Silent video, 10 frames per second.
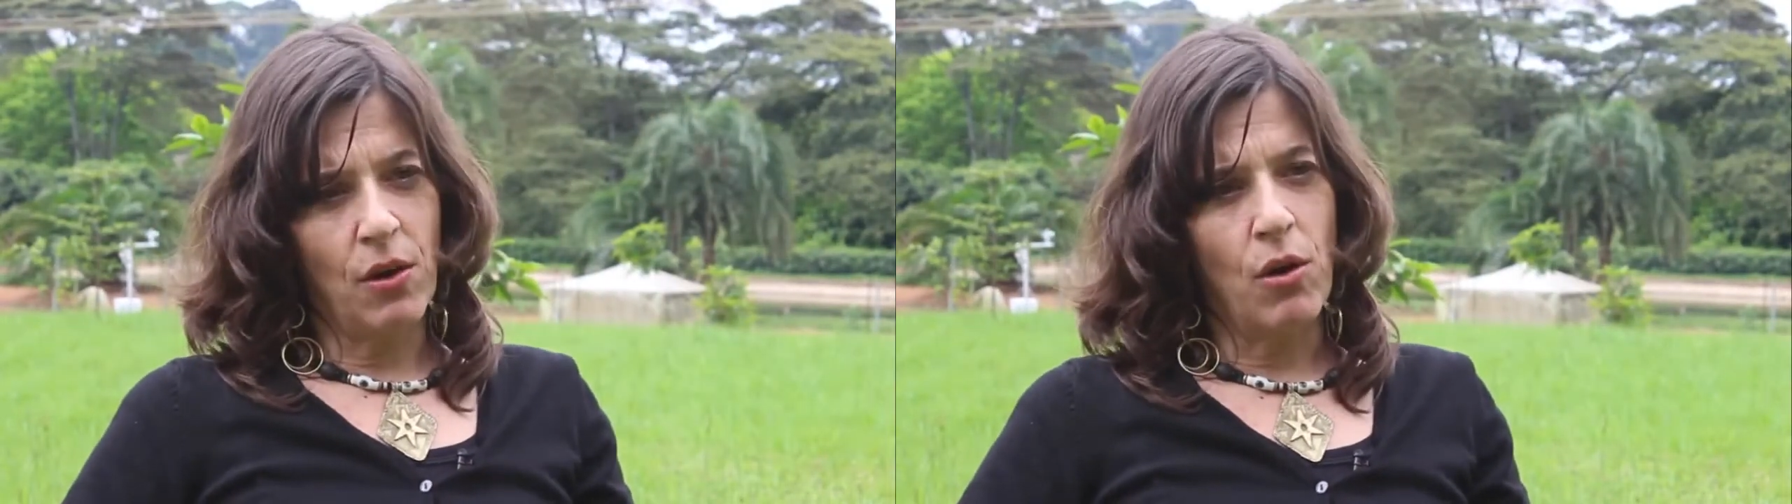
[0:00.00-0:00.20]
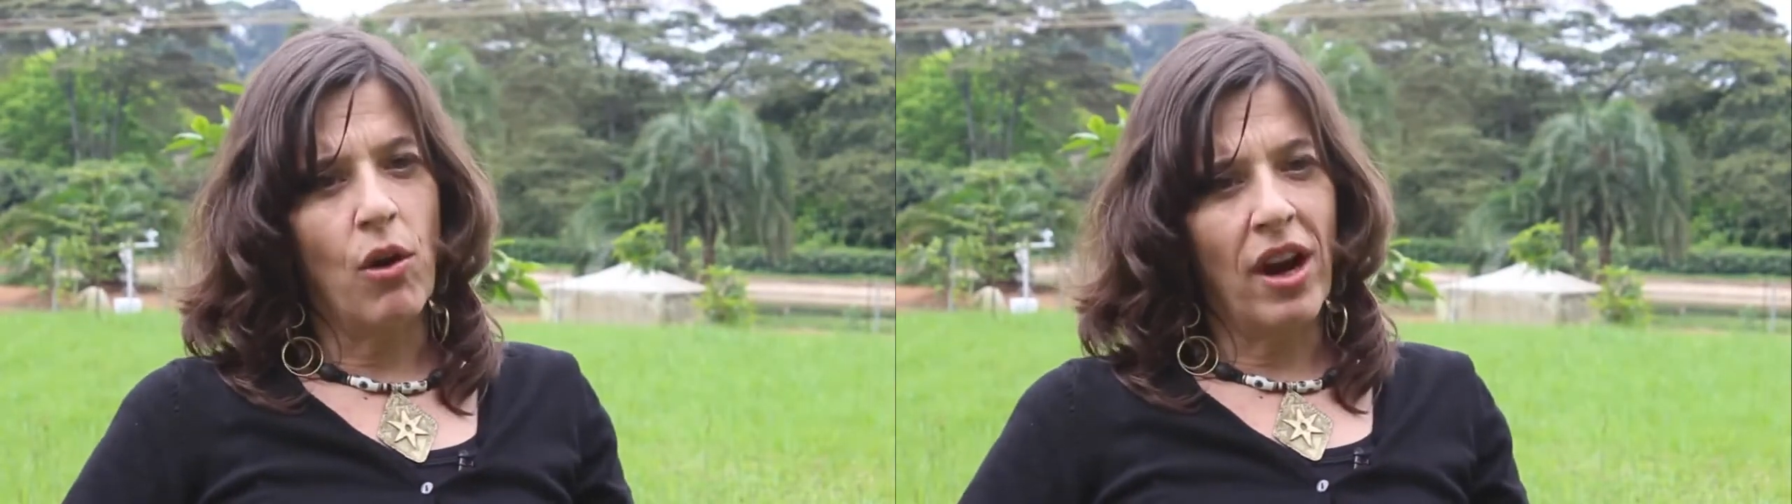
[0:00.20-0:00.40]

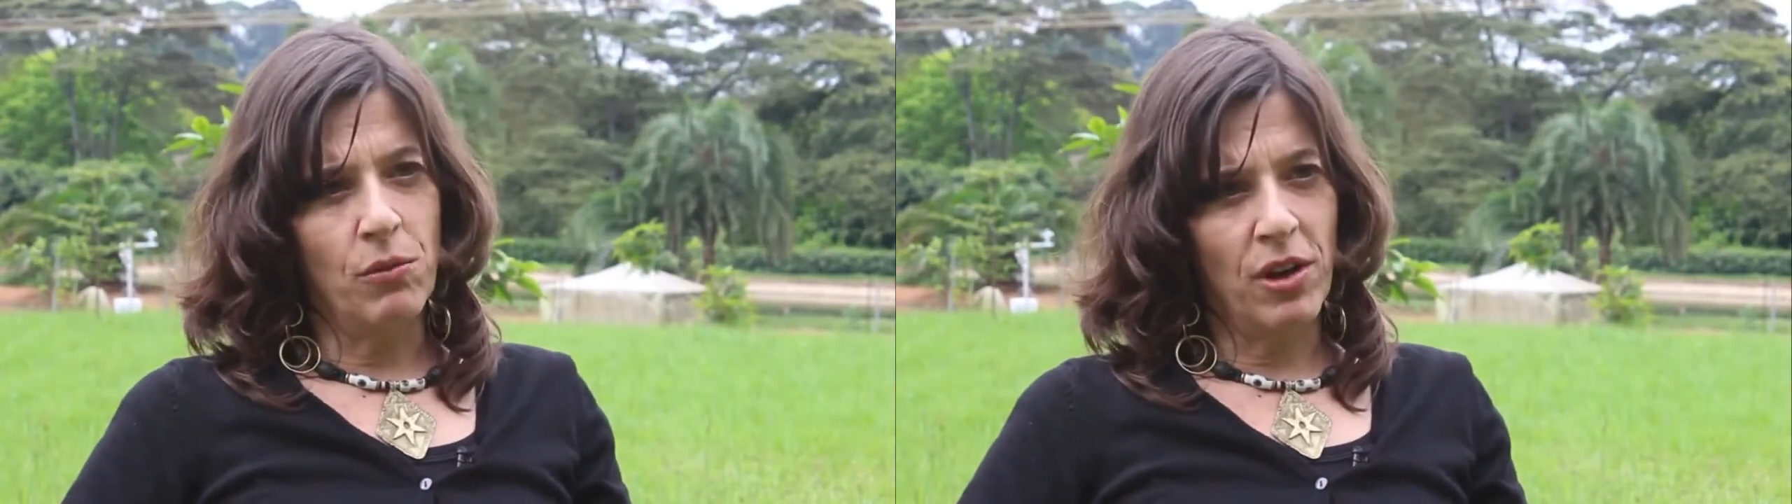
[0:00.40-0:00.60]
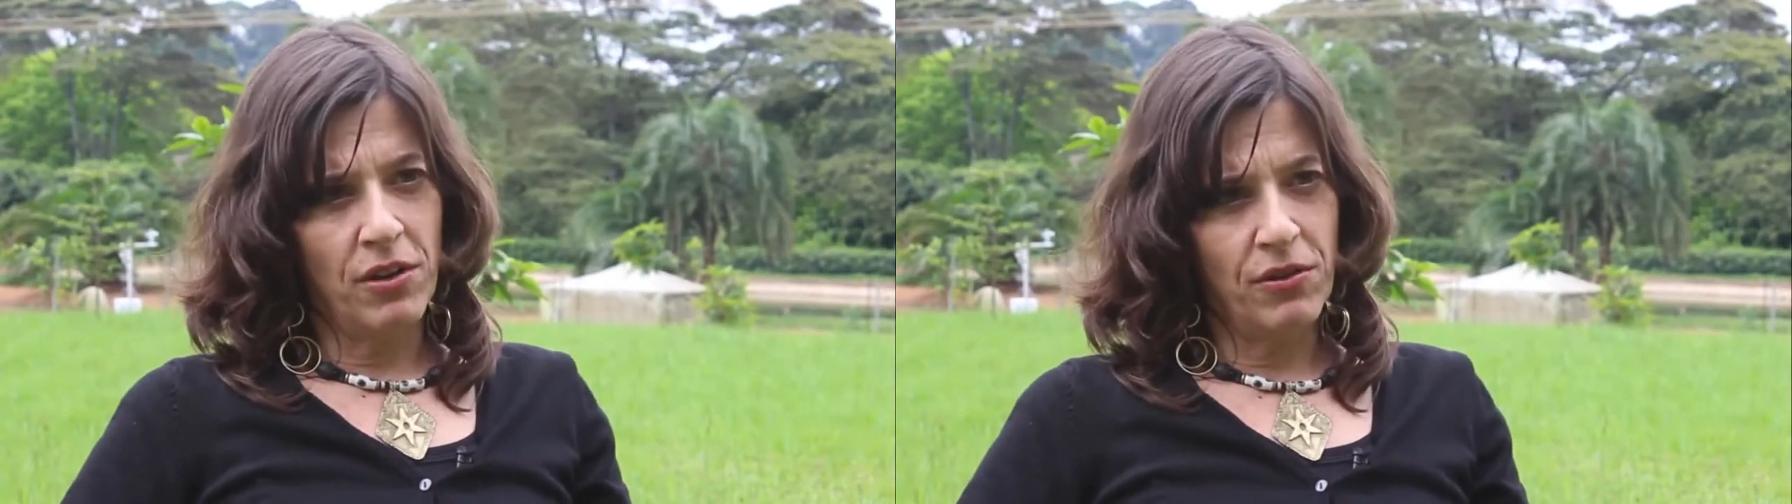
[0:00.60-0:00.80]
oh,
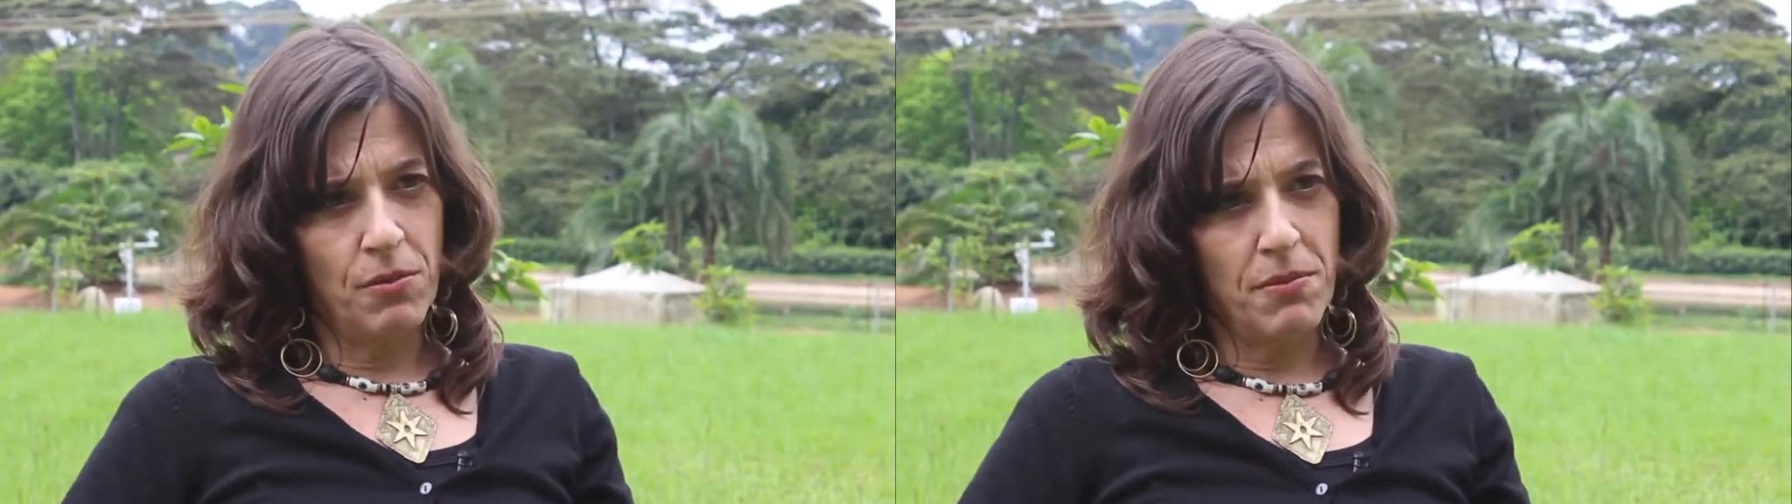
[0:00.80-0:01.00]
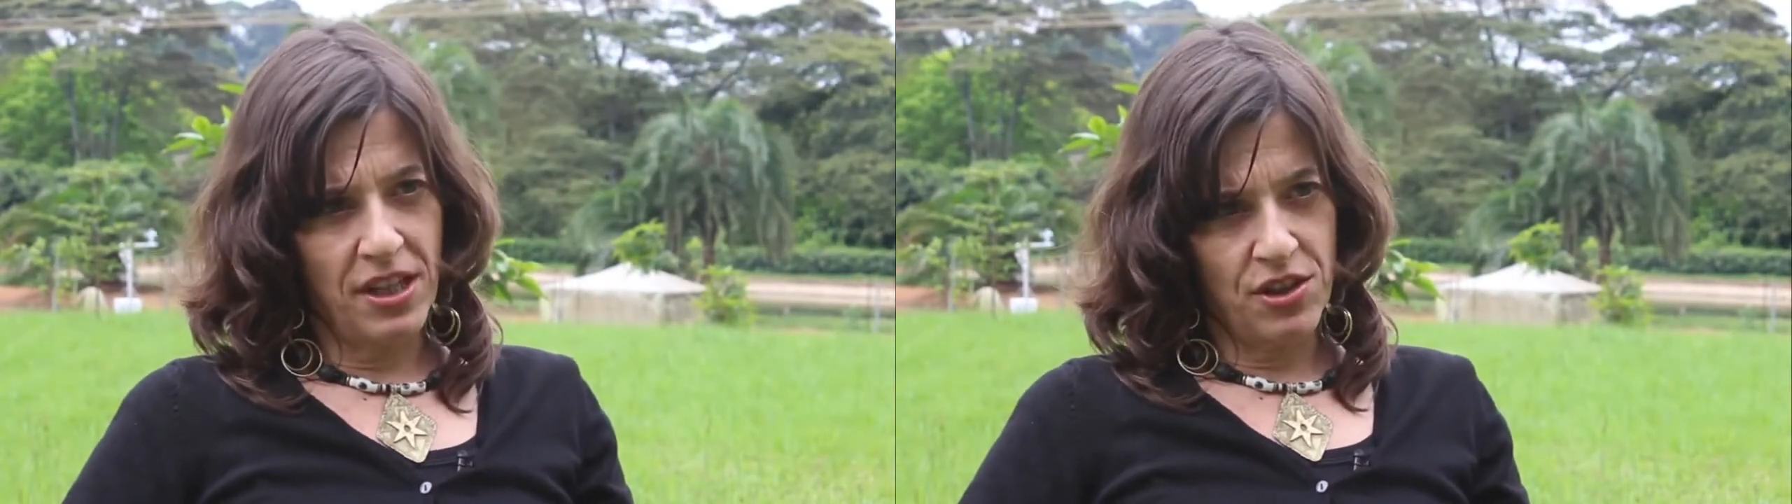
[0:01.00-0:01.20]
and one of
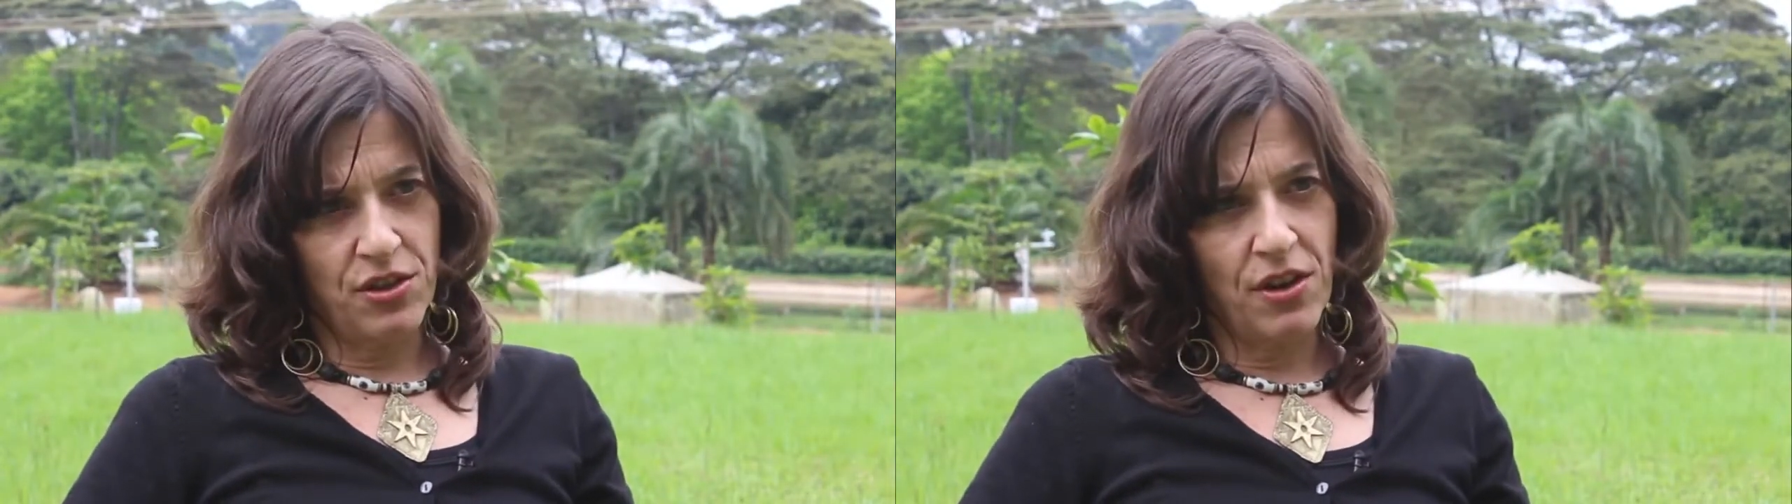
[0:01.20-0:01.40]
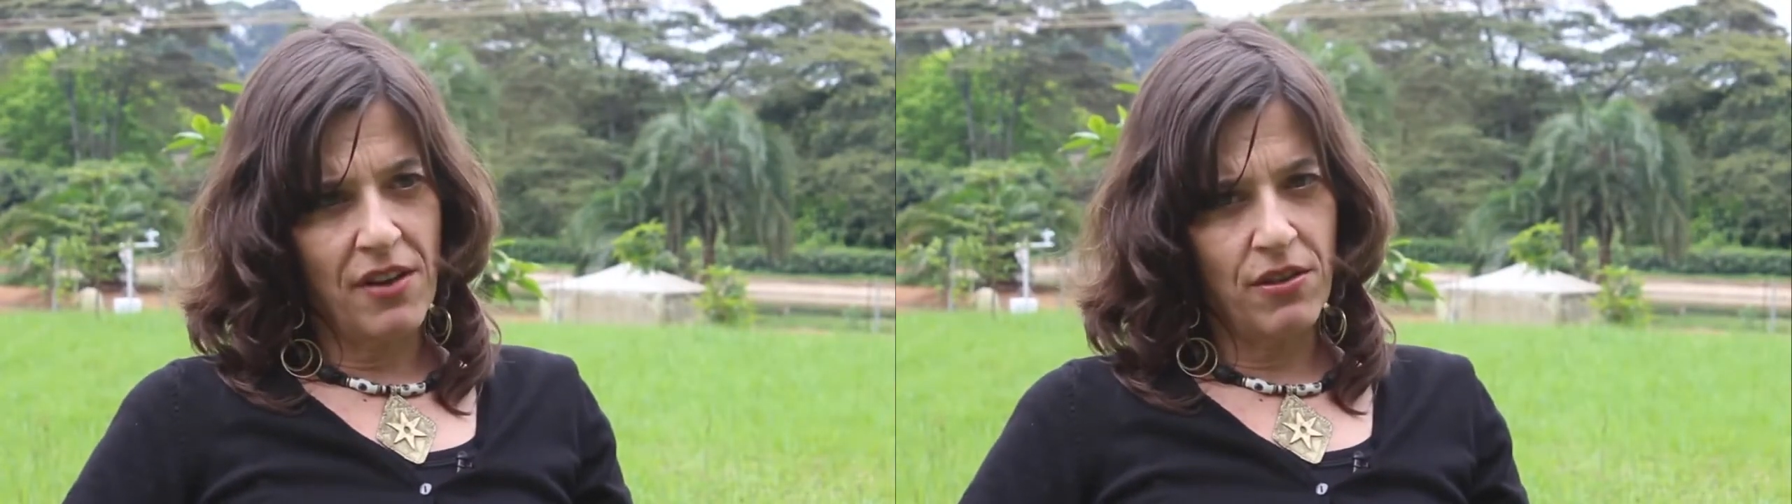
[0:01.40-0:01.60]
the
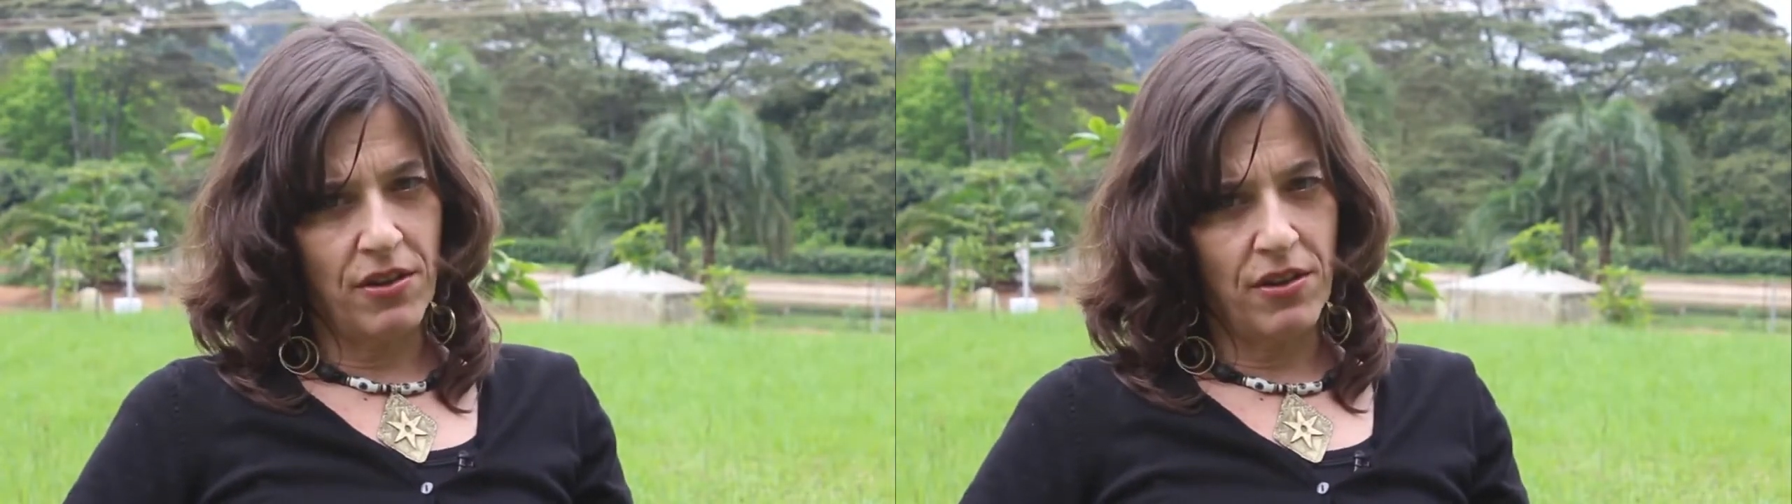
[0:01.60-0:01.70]
major driver